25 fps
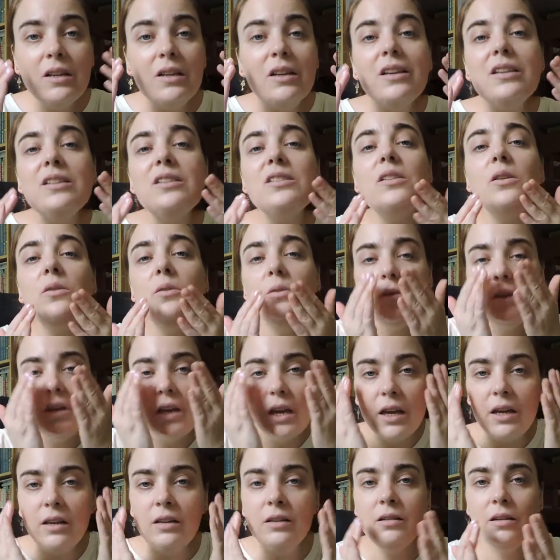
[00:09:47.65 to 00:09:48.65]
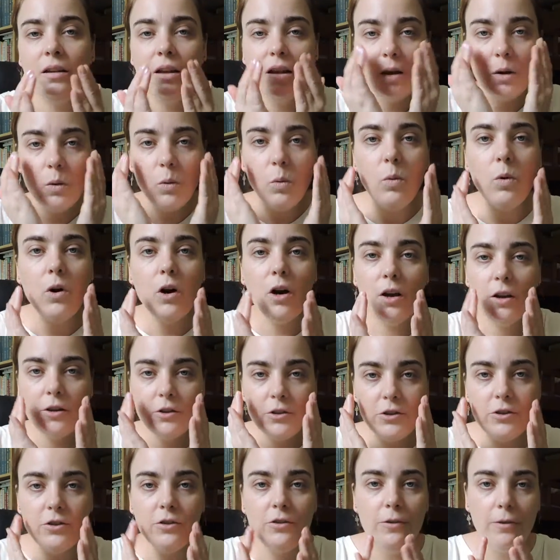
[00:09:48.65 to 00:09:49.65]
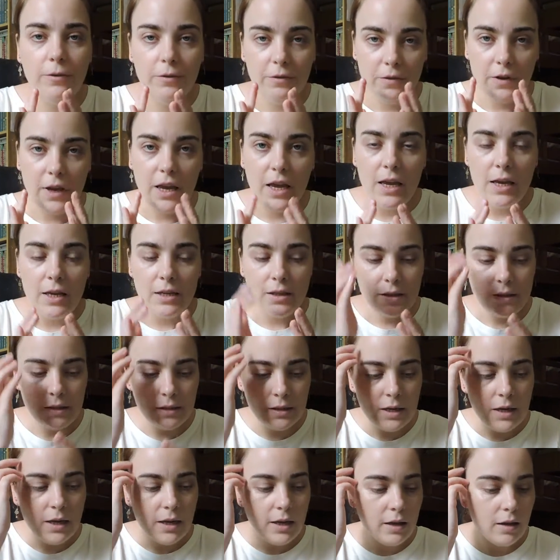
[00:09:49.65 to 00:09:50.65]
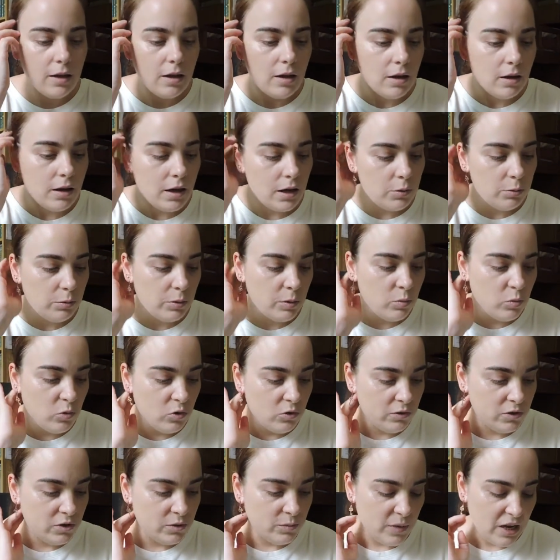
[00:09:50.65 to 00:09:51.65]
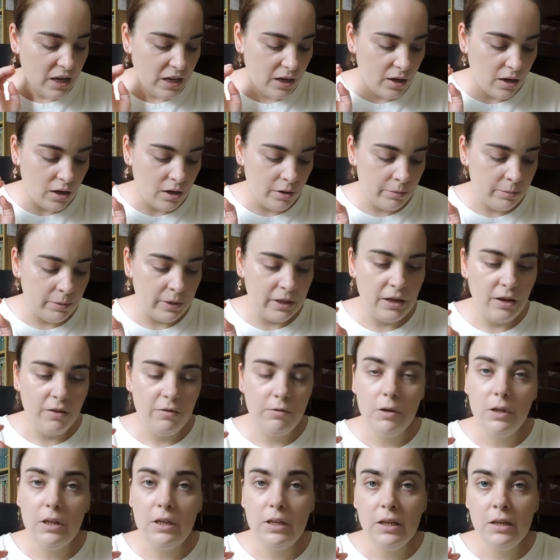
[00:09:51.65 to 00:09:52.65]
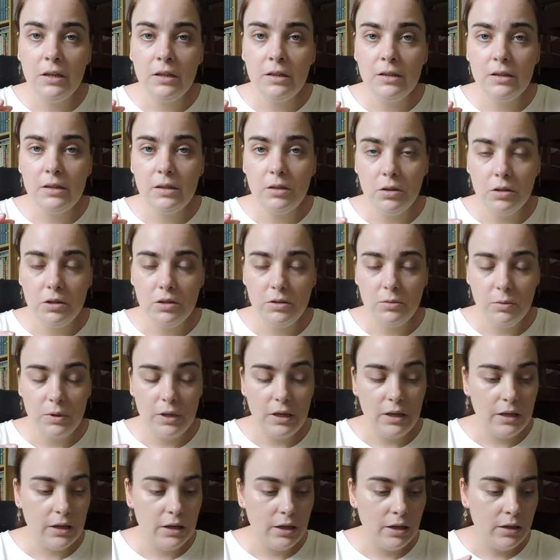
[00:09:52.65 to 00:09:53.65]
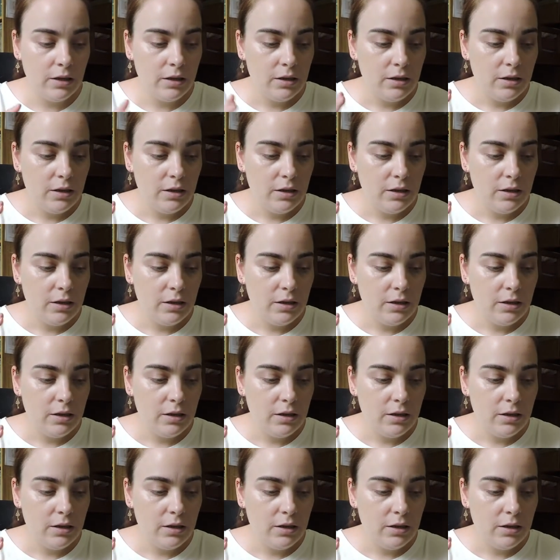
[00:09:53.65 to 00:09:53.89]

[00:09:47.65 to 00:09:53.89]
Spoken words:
so you can wash your face. It removes makeup and everything, so it's really